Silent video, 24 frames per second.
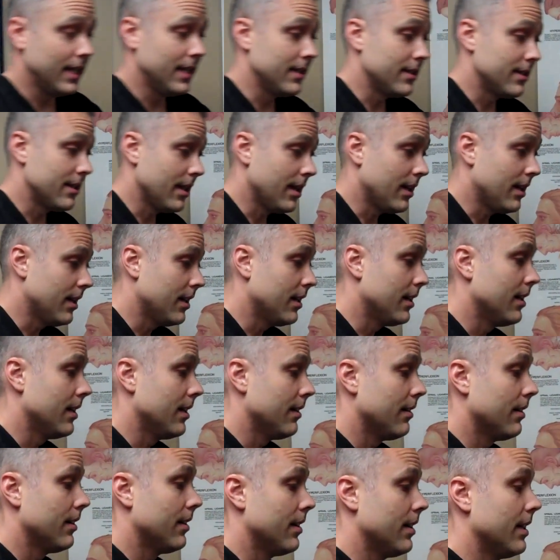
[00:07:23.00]
is
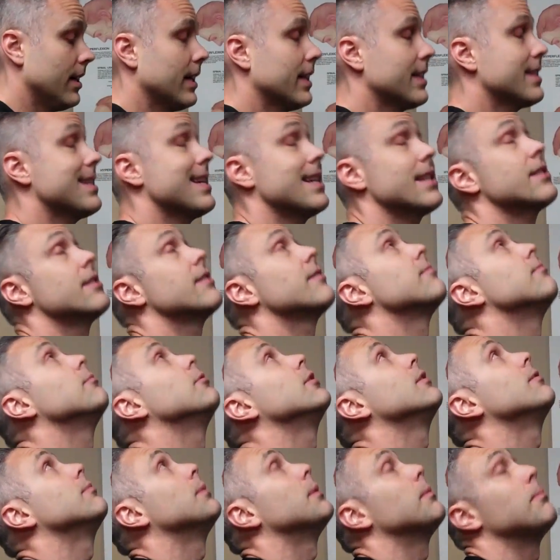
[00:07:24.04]
an excessive
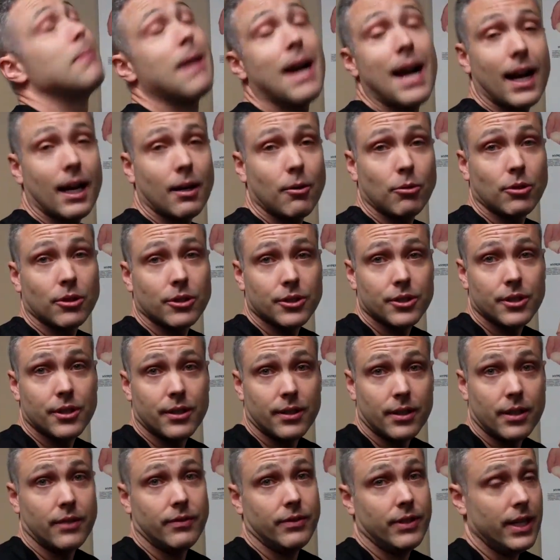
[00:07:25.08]
movement backwards
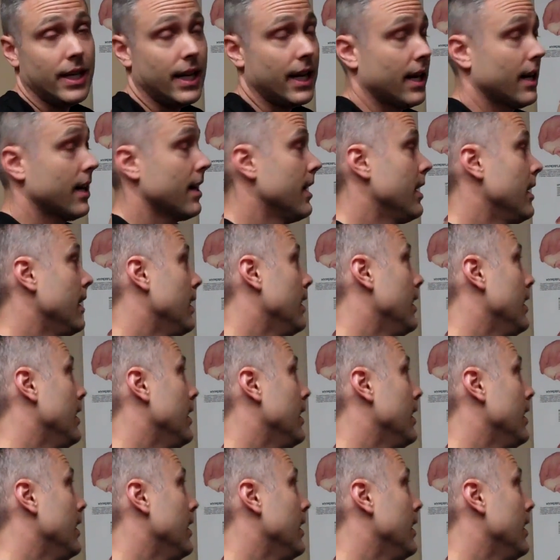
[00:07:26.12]
of the neck.